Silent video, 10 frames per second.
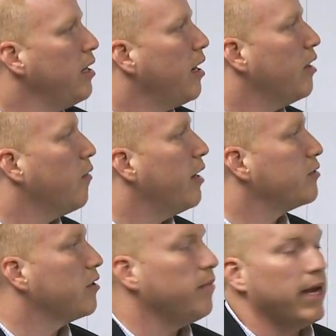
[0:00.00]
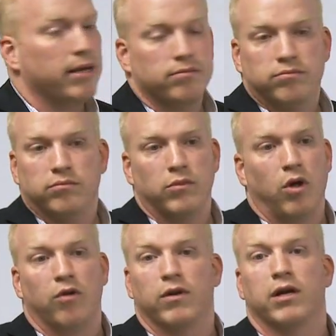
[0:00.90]
Otherwise, we're going to make
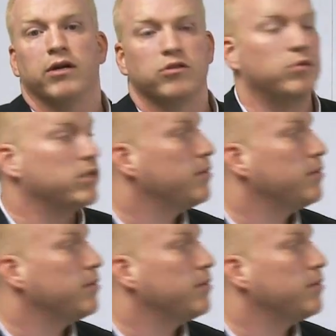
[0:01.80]
all of our customers